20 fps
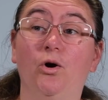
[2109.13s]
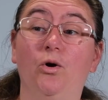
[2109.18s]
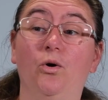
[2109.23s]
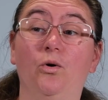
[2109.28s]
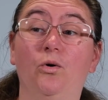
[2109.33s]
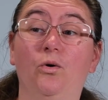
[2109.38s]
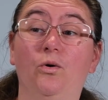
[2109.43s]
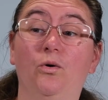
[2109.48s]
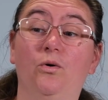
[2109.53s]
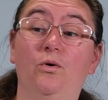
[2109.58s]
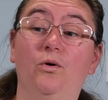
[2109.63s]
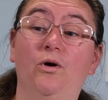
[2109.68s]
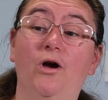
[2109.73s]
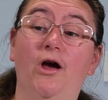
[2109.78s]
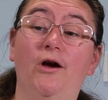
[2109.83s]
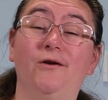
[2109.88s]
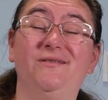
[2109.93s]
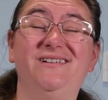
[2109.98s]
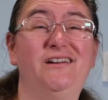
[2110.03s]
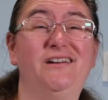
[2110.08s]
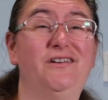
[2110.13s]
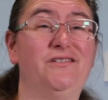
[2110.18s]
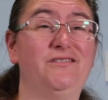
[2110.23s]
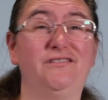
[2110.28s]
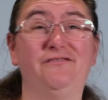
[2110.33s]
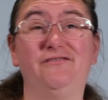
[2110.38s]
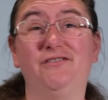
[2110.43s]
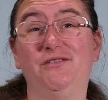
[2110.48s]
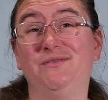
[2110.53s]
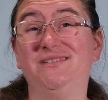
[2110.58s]
or only knows a
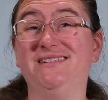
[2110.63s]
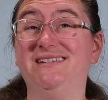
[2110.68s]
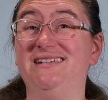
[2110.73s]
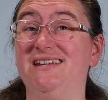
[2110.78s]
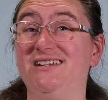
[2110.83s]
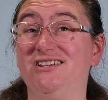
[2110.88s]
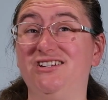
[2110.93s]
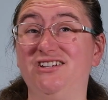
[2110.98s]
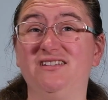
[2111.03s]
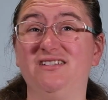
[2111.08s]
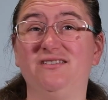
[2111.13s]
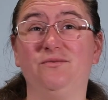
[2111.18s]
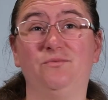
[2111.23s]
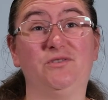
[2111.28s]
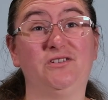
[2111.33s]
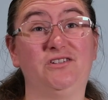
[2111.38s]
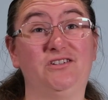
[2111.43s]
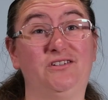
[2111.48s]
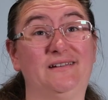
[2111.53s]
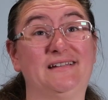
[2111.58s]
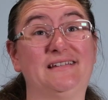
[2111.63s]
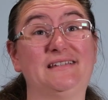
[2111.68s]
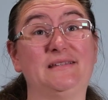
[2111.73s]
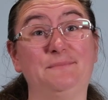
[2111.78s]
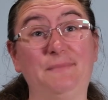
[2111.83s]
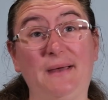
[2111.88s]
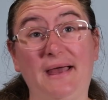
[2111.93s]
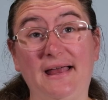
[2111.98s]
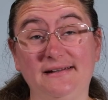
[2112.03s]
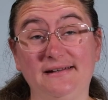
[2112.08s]
few stitches and wants to
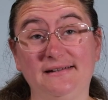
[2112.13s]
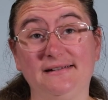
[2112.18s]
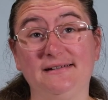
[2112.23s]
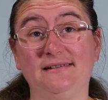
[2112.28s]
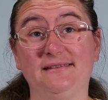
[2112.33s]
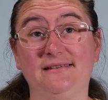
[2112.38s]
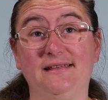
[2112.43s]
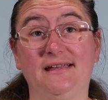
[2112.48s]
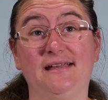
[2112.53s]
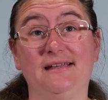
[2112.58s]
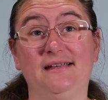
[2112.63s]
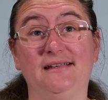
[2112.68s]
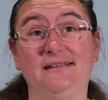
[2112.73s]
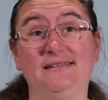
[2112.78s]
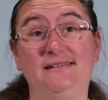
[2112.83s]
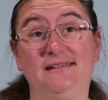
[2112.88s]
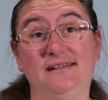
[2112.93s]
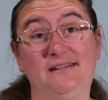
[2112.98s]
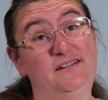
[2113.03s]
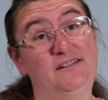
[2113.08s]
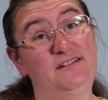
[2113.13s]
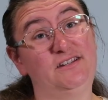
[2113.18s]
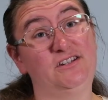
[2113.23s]
expand their stitch